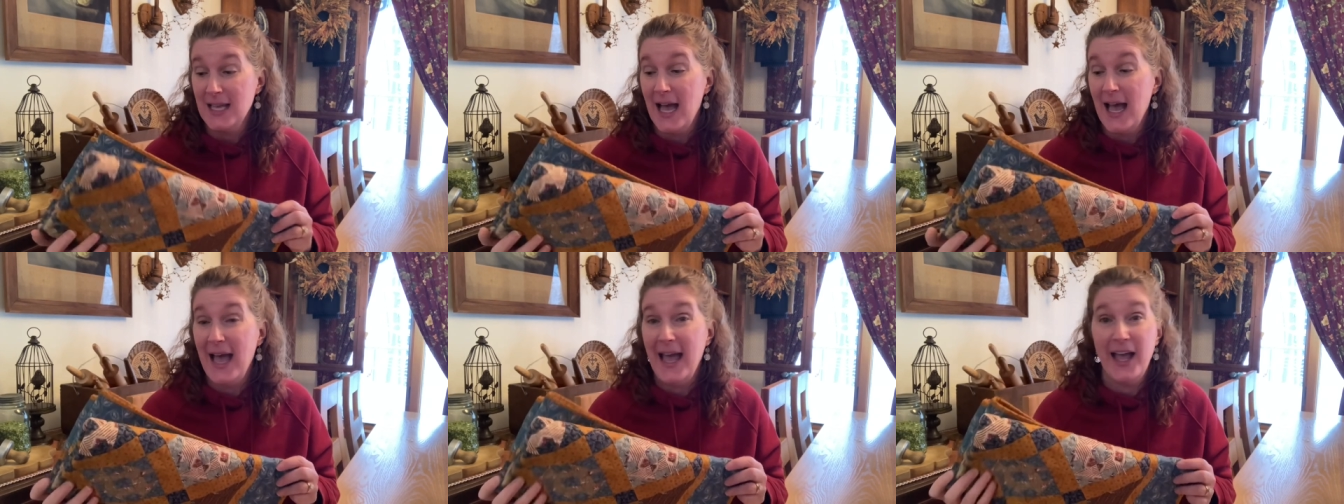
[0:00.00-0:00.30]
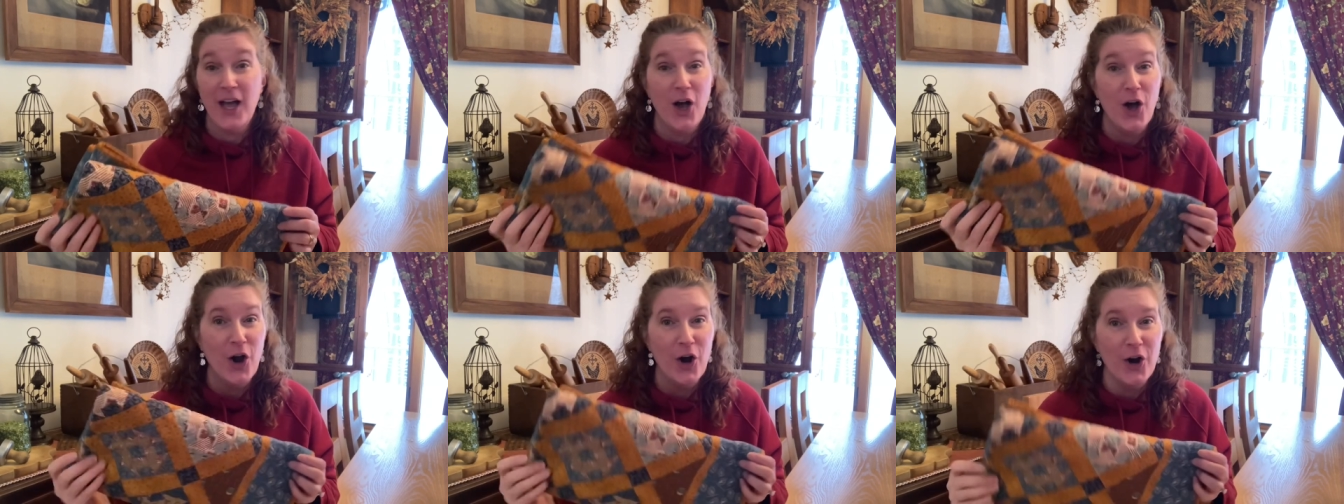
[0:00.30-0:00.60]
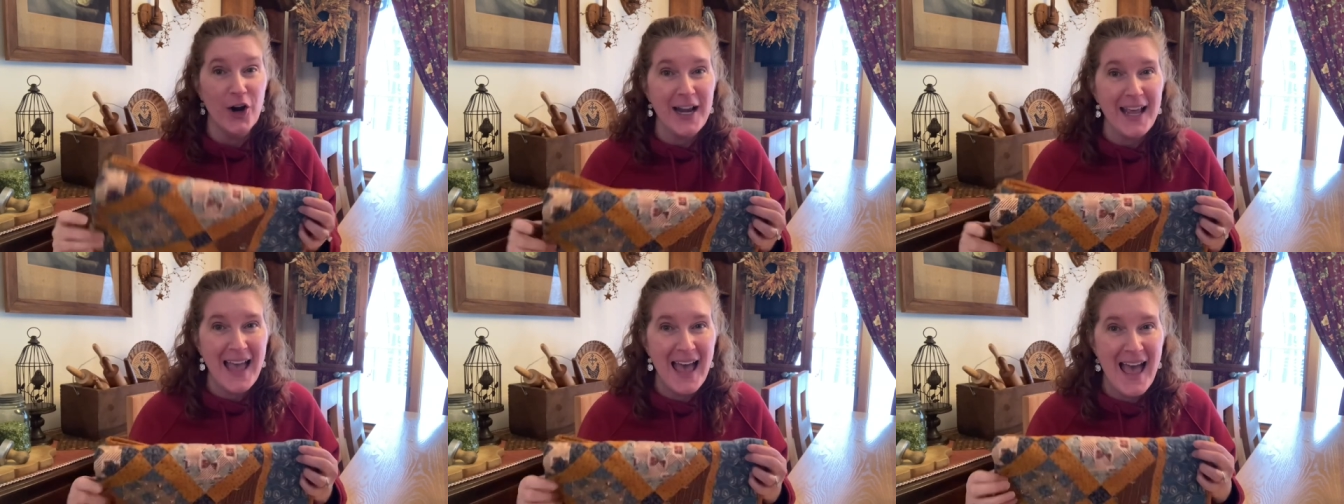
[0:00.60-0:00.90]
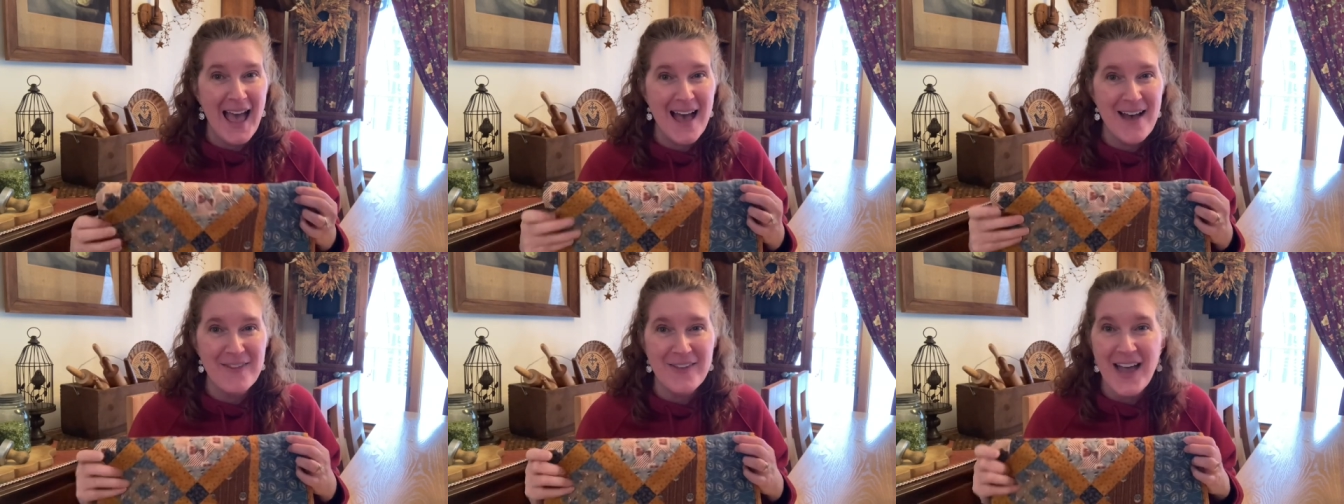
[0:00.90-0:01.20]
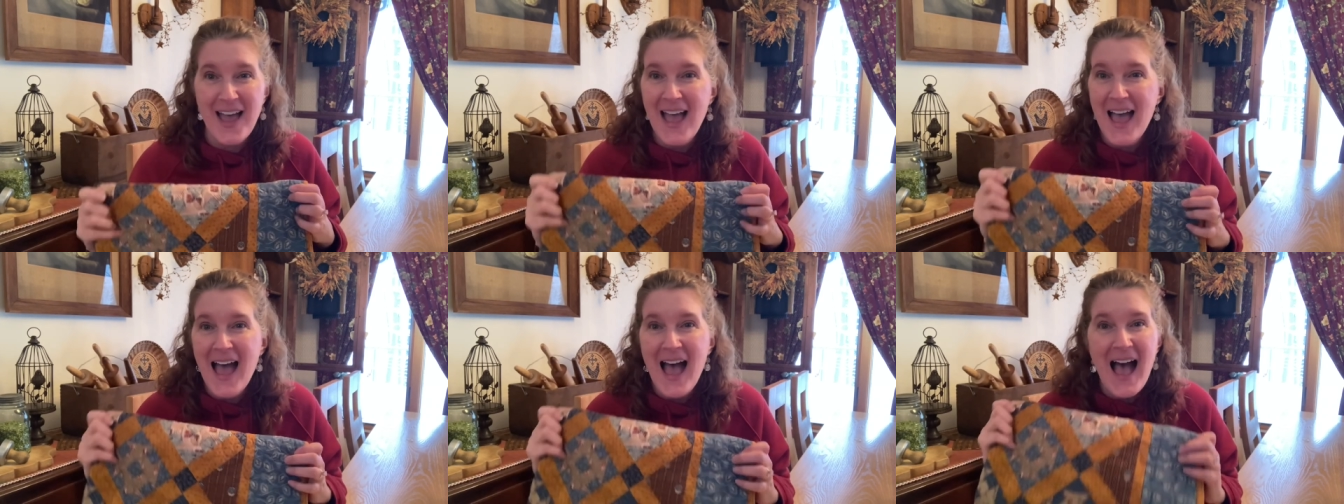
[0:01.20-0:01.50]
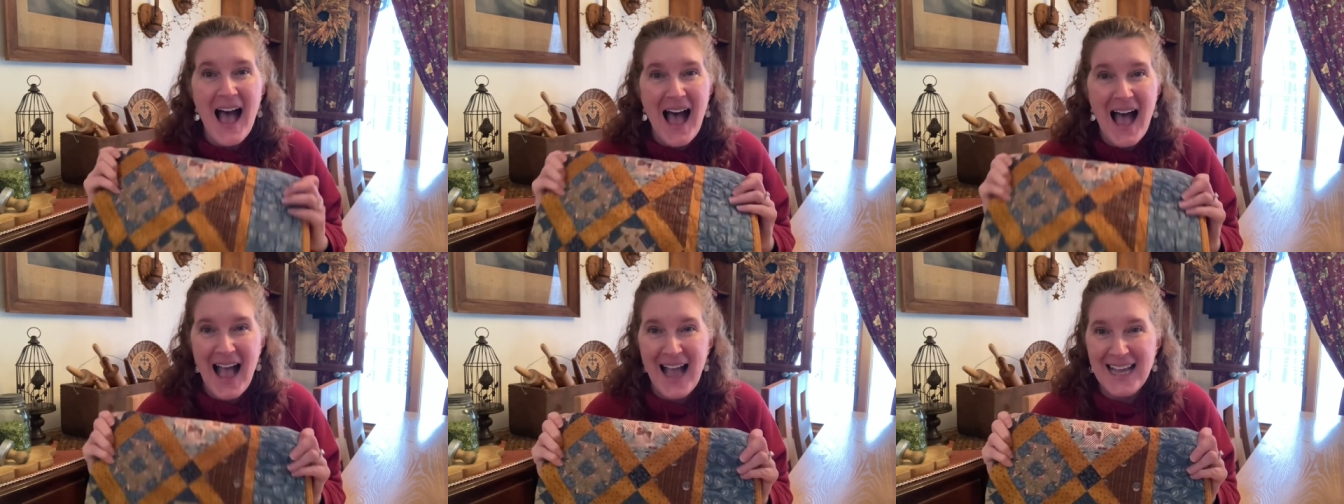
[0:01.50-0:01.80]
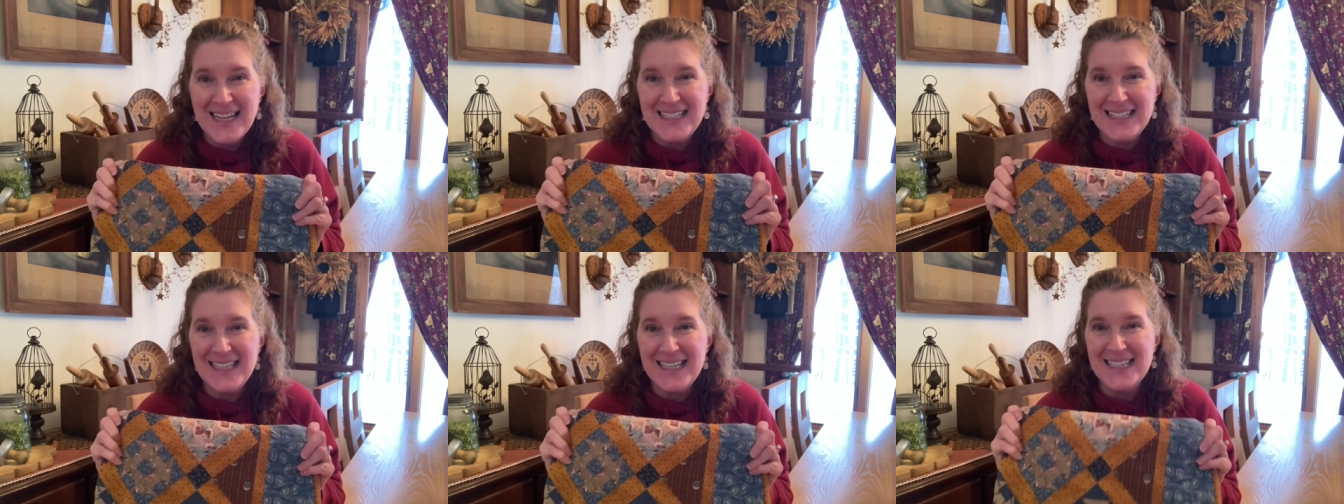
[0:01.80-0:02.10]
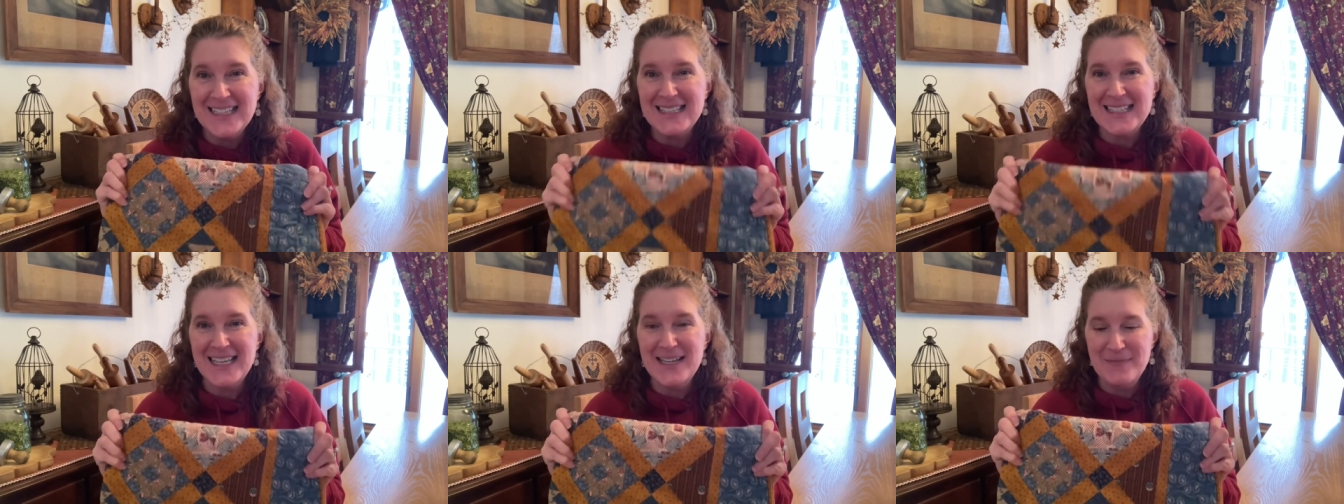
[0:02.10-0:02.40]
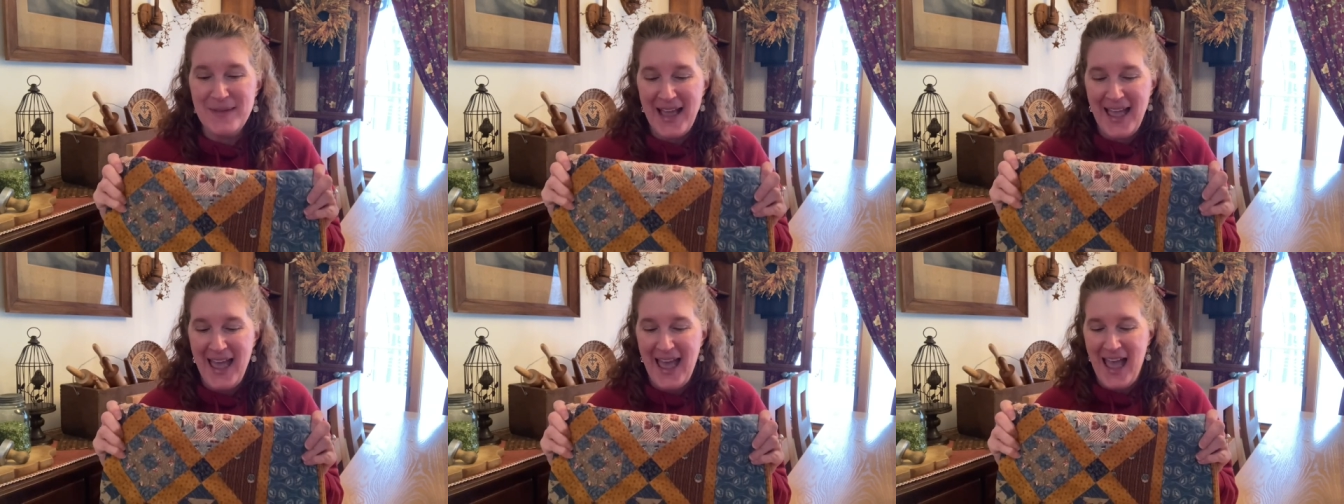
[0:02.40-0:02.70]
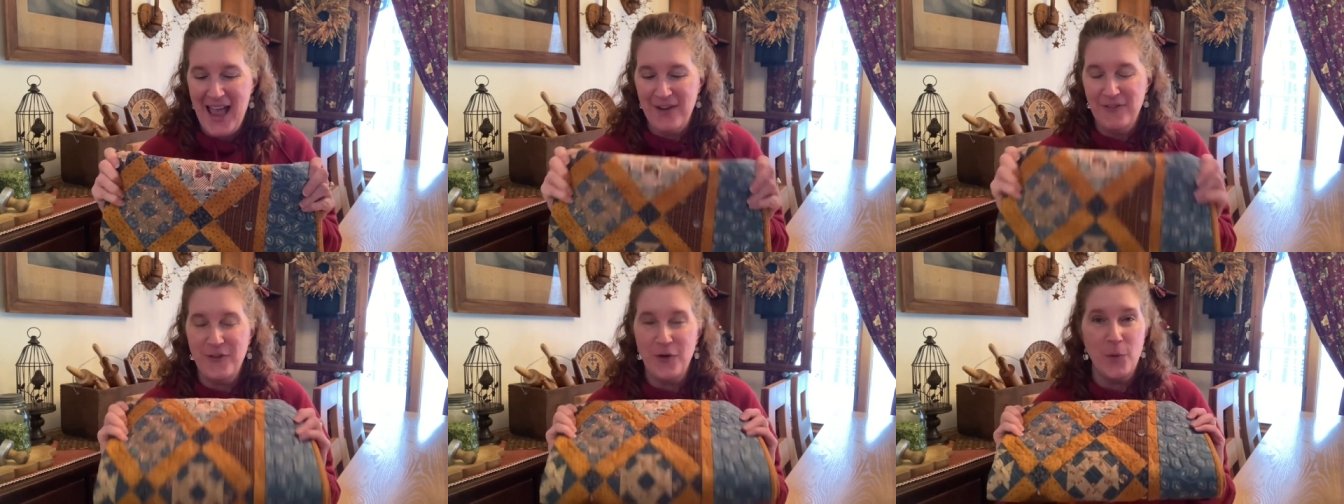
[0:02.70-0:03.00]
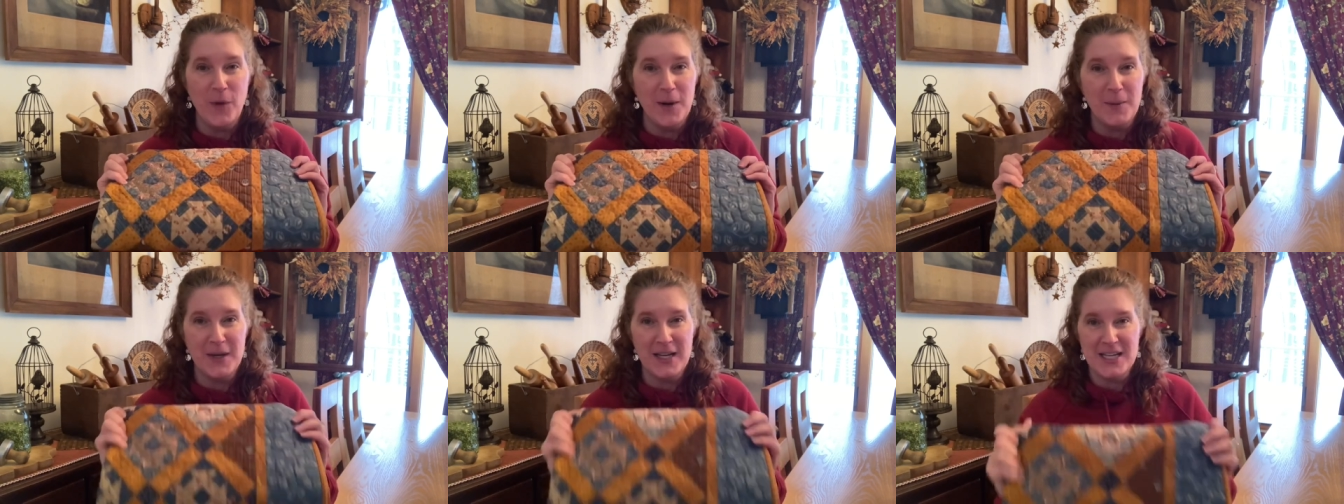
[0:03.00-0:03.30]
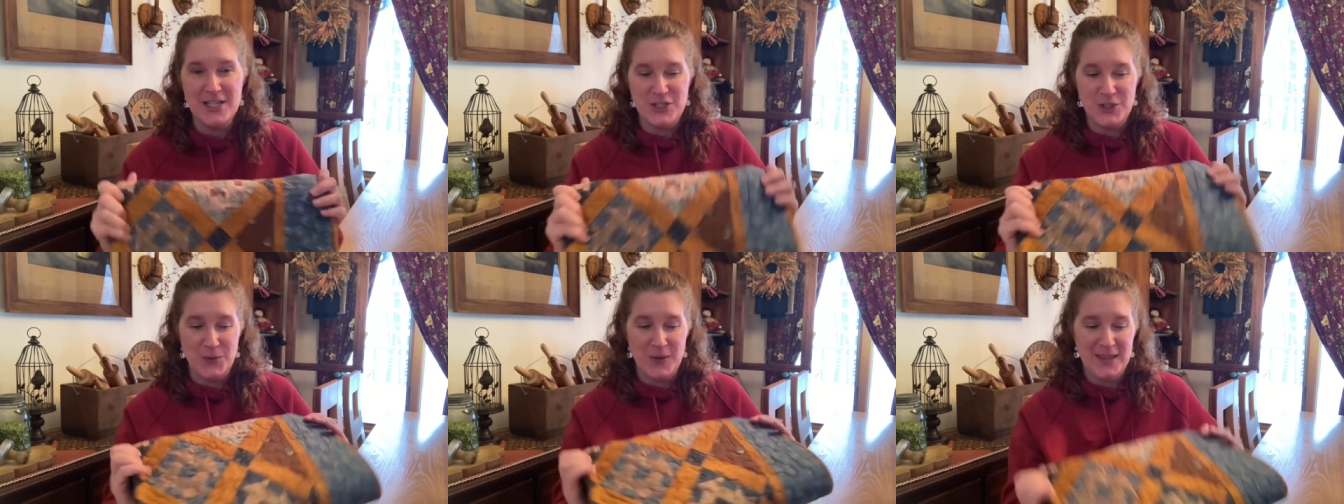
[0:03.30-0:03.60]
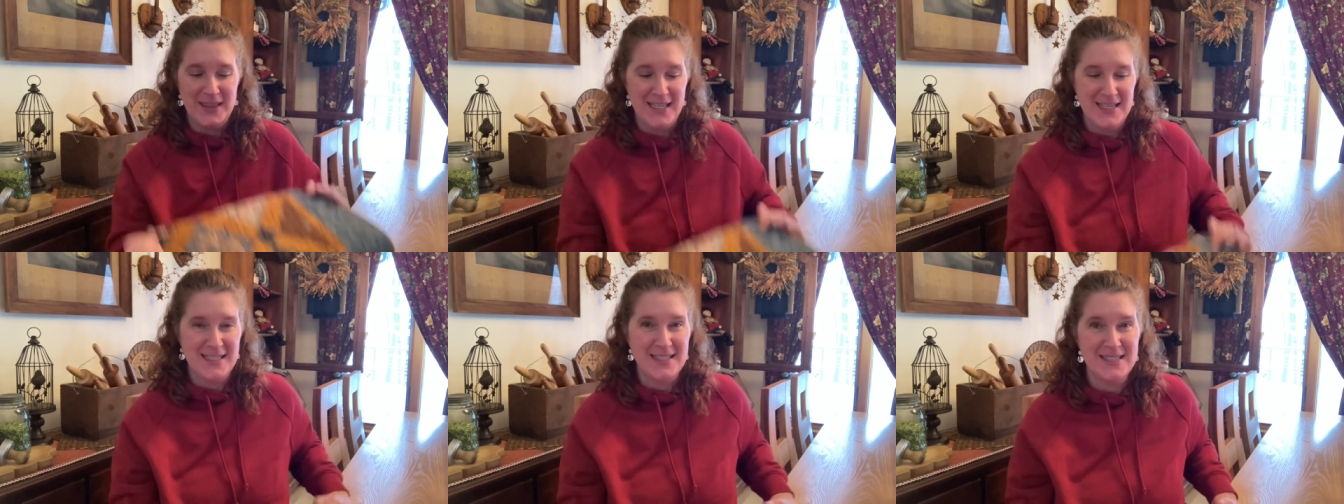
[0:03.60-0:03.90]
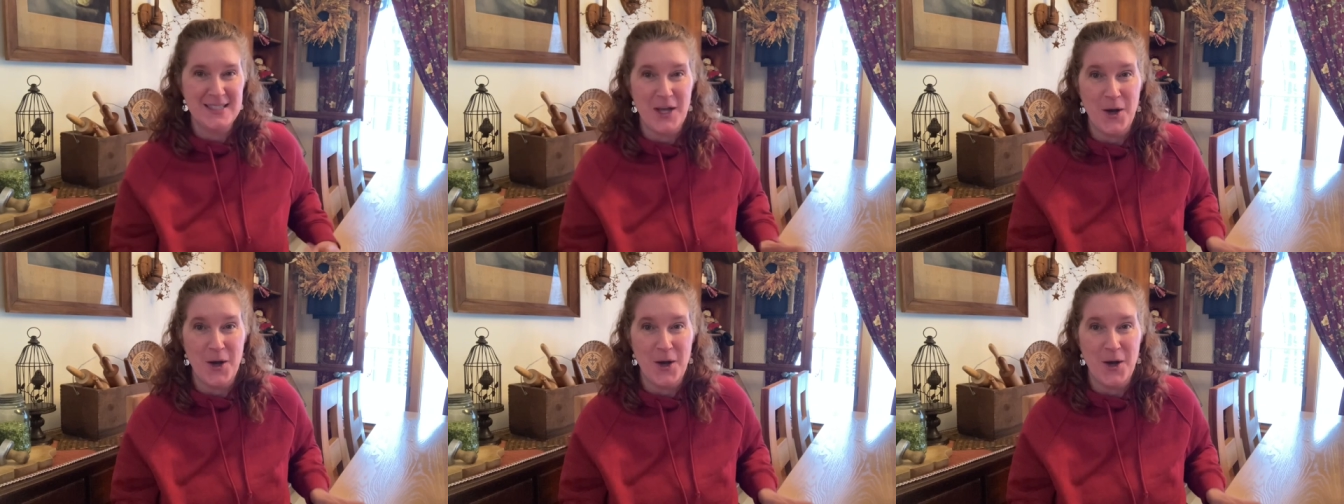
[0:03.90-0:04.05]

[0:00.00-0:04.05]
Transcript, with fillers: I already have ideas in my head for what I'm gonna do with this.